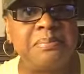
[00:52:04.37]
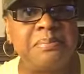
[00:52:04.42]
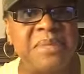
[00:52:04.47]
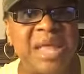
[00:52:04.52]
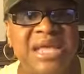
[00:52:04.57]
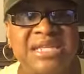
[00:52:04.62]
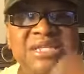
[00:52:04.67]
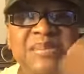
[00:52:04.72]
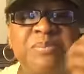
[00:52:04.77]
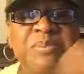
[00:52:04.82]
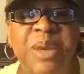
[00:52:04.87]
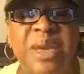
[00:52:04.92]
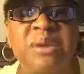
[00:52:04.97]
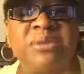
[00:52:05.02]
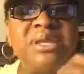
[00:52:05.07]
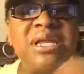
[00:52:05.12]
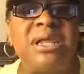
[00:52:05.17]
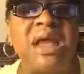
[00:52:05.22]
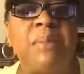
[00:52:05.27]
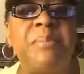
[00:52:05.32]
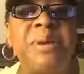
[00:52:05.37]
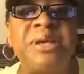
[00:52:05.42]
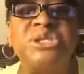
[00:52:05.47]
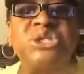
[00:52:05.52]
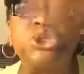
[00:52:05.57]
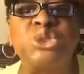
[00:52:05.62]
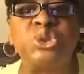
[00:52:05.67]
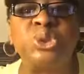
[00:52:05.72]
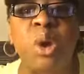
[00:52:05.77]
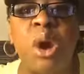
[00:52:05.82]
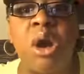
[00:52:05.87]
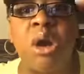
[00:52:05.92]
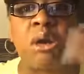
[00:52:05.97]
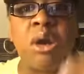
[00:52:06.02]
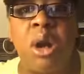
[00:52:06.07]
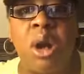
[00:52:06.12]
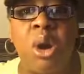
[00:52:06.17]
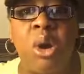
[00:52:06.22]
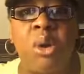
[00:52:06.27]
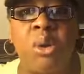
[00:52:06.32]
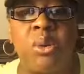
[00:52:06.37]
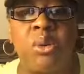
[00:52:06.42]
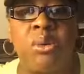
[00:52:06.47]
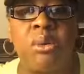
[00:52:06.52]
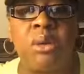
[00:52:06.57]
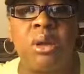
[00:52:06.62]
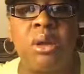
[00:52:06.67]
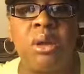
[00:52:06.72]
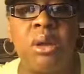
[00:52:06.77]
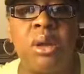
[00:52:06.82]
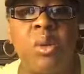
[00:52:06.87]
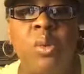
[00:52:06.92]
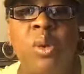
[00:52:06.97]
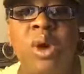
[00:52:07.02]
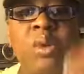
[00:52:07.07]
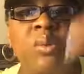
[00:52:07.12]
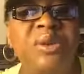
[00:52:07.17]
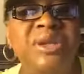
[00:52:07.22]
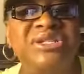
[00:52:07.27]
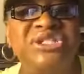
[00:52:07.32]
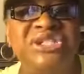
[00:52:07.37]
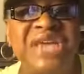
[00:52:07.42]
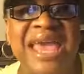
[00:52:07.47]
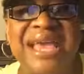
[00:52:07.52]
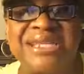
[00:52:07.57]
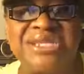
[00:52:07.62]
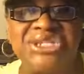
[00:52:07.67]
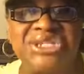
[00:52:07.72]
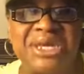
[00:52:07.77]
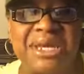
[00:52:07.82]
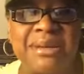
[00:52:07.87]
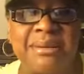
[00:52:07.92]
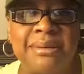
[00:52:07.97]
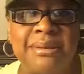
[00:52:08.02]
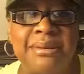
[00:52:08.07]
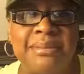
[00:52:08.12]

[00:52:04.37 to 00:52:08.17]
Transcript: it's building up a stronghold where rejection